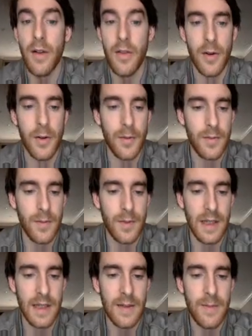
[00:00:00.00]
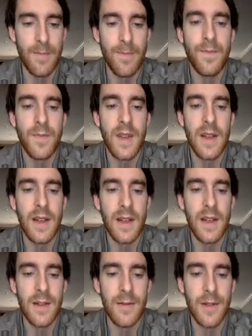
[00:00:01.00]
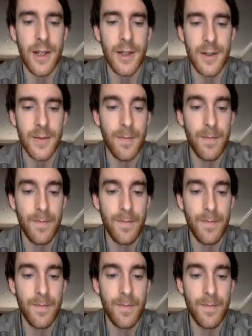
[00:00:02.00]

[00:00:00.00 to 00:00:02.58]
though, okay? Very good.